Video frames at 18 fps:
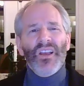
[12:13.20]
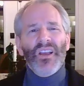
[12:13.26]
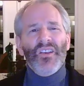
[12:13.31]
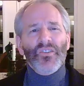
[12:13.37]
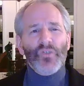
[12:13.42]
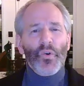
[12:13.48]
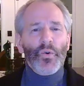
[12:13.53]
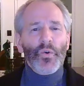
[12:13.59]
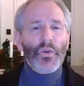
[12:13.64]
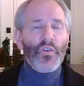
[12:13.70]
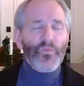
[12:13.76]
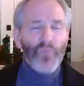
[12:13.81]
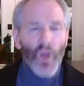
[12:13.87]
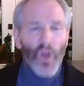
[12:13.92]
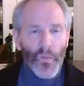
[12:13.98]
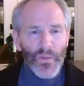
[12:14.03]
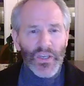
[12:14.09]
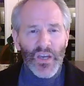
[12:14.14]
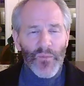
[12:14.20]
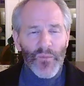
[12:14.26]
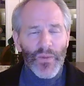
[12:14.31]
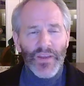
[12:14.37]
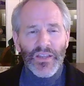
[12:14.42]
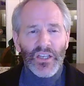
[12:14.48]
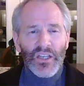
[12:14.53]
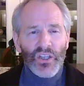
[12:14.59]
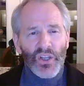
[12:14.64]
So you've probably come
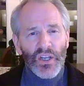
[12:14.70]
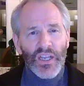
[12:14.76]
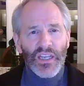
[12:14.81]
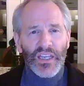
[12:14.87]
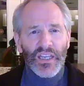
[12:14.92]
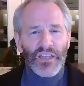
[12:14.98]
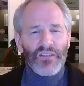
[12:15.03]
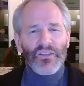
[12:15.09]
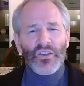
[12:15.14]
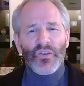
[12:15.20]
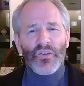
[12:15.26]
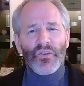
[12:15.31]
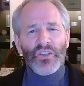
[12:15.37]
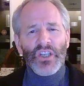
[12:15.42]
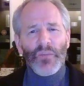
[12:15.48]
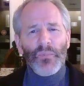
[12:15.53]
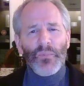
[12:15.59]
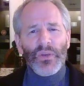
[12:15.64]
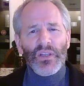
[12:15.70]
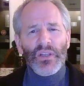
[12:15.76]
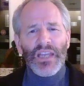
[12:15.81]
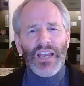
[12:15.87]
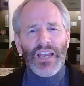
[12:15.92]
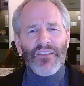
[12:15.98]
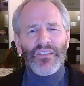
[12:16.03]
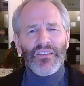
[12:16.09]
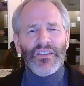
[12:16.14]
by the clinic and you're typically
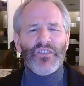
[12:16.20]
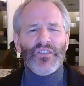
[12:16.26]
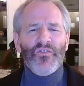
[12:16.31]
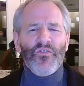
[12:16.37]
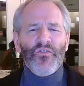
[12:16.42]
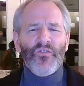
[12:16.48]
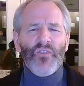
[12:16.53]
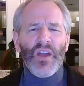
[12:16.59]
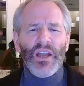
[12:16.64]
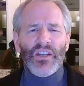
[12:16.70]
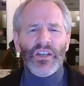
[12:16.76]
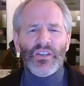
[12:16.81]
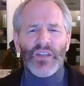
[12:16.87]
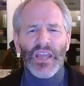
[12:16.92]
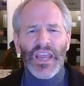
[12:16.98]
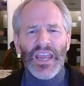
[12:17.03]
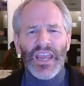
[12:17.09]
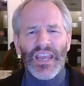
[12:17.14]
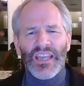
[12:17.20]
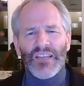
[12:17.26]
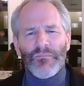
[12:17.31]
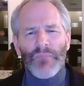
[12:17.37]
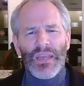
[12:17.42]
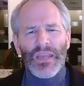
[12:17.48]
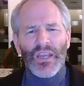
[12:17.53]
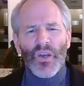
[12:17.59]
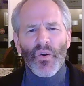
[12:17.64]
having this front ache. It
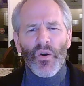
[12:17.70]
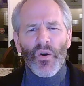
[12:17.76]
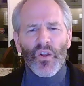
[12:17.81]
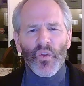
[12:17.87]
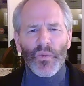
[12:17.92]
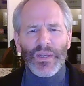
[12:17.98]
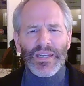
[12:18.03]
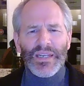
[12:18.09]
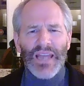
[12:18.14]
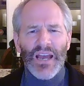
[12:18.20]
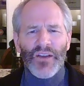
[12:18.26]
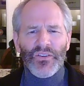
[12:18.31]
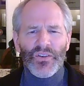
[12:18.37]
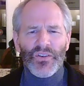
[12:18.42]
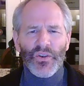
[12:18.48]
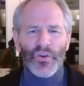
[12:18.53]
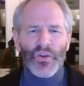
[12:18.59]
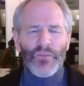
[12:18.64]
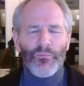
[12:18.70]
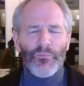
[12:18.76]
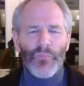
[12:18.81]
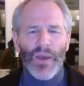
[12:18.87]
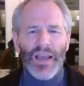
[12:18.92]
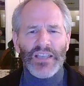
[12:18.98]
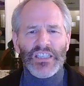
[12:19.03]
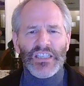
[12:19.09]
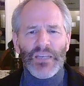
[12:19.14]
may go all the way down to your
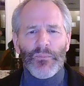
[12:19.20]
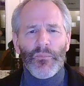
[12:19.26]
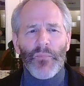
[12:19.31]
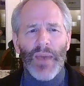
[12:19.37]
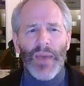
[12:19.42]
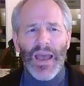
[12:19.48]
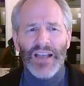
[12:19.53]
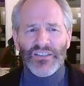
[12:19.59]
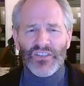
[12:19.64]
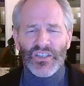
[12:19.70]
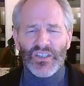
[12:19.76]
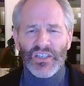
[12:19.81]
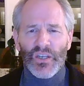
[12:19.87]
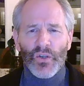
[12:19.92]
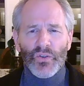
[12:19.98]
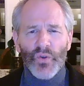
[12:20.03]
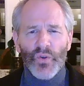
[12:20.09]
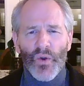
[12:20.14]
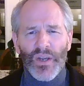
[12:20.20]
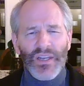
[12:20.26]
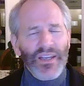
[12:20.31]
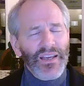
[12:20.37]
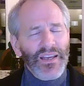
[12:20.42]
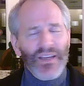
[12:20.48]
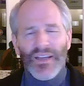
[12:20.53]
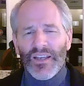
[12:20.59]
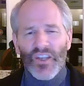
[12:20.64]
bicep past the
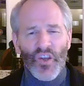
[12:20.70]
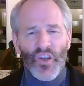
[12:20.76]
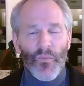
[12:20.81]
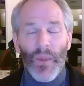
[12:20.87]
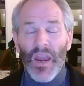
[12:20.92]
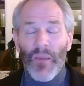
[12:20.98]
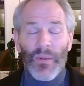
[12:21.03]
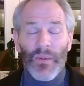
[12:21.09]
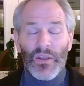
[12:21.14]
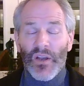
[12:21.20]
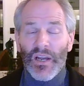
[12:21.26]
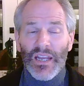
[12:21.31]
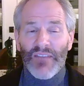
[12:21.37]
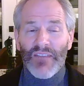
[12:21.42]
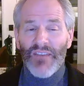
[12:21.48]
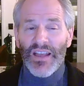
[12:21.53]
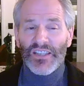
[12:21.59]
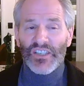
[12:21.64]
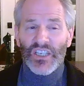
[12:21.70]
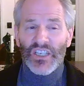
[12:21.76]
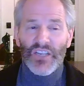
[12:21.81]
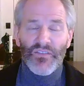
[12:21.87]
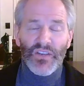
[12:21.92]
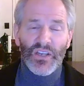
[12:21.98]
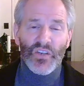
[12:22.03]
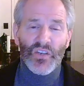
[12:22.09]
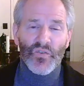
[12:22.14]
deltoid. You may or may not have had
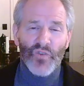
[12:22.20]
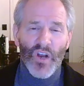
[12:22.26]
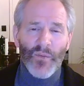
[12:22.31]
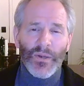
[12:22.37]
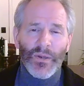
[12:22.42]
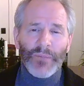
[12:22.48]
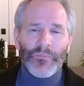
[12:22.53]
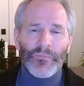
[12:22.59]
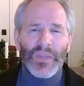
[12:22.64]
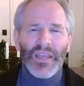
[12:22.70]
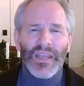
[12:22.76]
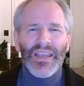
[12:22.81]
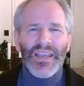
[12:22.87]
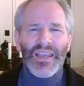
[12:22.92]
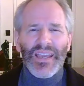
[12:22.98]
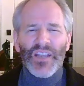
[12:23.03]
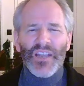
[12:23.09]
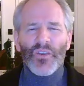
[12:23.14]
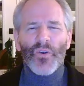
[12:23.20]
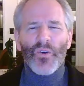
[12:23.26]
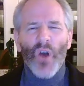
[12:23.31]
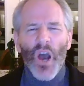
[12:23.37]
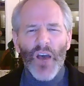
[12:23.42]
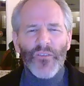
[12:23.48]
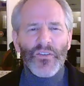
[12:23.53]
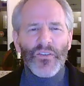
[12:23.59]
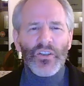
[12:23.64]
significant trauma. And you're
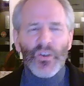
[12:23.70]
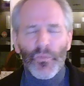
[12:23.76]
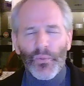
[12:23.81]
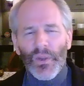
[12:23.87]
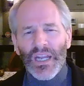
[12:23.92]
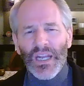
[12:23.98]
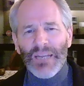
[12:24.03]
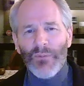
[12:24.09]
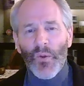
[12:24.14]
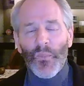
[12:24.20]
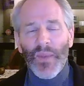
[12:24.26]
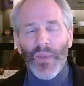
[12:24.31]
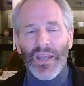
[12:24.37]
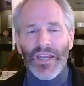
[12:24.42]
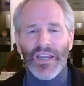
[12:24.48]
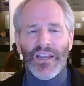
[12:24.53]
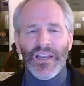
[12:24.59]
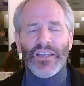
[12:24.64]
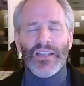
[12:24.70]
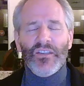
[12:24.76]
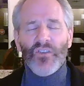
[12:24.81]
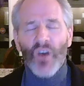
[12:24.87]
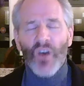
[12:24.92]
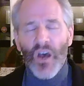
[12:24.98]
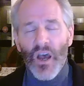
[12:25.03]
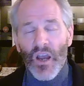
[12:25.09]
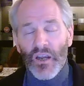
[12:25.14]
often complaining about pain at night.
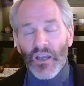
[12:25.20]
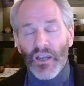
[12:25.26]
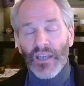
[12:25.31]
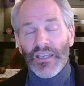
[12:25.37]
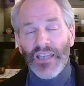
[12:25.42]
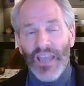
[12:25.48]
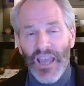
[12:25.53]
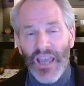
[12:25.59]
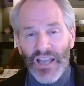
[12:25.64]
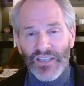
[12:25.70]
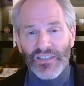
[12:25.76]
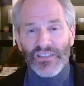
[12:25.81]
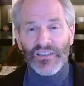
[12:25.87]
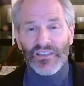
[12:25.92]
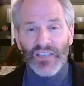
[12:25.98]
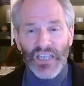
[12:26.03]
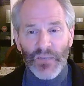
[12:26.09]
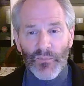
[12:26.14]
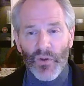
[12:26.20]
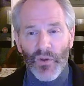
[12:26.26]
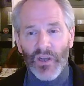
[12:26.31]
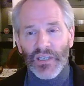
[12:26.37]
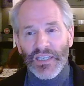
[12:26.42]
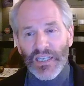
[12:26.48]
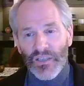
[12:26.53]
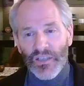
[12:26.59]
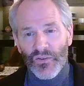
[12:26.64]
Doc, I can't sleep
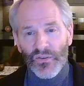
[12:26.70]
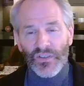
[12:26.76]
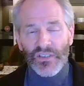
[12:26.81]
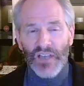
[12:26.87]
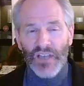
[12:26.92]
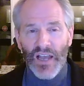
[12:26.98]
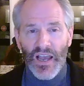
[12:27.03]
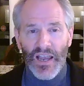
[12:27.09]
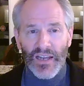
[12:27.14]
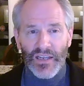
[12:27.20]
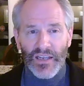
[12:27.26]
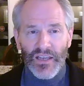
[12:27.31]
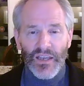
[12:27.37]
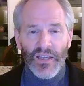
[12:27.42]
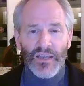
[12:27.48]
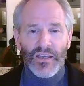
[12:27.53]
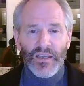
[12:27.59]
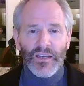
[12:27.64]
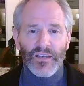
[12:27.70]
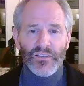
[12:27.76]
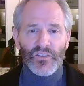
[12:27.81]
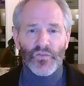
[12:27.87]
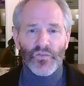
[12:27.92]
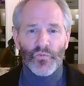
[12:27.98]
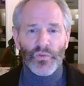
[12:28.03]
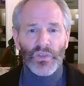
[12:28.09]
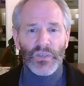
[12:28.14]
on either side because
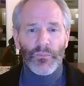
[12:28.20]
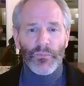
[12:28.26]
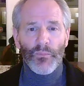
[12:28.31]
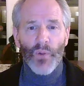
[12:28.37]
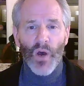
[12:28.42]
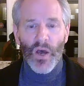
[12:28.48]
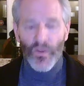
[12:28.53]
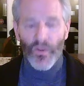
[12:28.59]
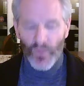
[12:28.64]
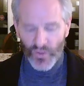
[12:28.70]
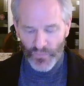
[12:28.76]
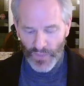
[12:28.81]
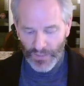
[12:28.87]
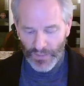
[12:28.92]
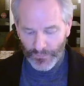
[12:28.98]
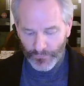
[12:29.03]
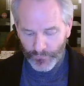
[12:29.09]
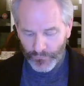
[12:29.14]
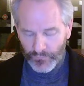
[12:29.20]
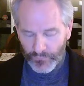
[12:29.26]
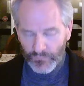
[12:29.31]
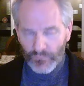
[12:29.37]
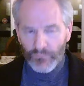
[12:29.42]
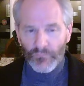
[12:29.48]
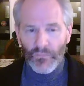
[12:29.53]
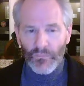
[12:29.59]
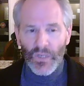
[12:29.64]
this really bothers me.
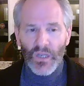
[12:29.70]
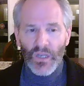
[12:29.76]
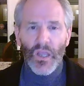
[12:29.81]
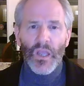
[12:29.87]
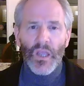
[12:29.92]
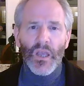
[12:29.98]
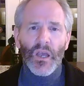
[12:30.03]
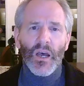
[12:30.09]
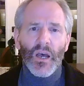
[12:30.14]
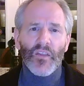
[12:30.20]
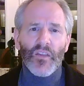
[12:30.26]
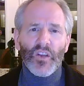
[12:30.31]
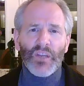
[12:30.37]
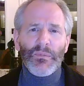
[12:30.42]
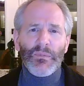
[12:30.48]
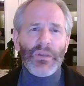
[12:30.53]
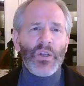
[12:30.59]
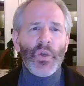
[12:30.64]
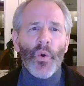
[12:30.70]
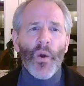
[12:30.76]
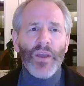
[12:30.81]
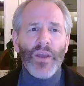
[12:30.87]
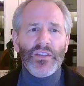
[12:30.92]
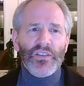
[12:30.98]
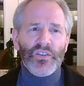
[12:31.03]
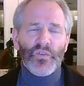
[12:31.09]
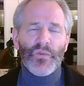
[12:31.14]
There can be
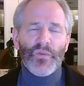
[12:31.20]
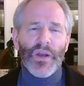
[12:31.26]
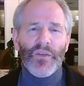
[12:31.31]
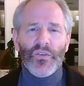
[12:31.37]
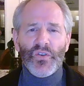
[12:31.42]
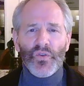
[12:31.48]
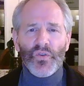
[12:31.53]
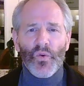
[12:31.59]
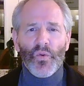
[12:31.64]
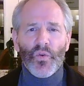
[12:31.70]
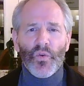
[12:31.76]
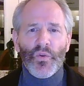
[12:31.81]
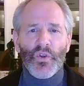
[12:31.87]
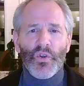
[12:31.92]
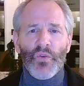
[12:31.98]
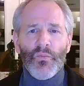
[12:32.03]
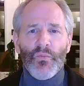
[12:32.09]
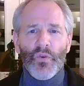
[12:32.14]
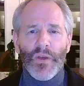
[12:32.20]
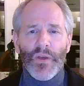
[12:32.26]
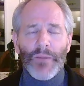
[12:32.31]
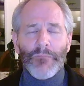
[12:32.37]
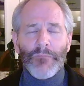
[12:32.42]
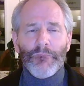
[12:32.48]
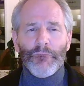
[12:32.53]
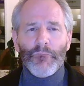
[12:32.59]
noises around the shoulder when you move it.